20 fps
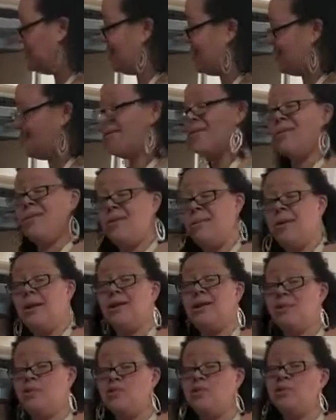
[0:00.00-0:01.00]
in 30
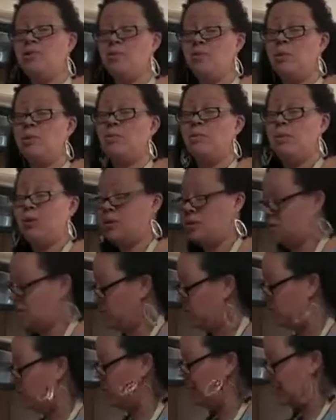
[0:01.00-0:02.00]
minutes, we should be able to
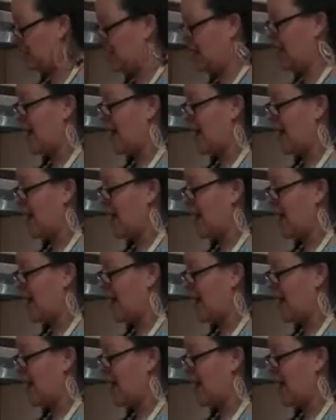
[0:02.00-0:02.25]
really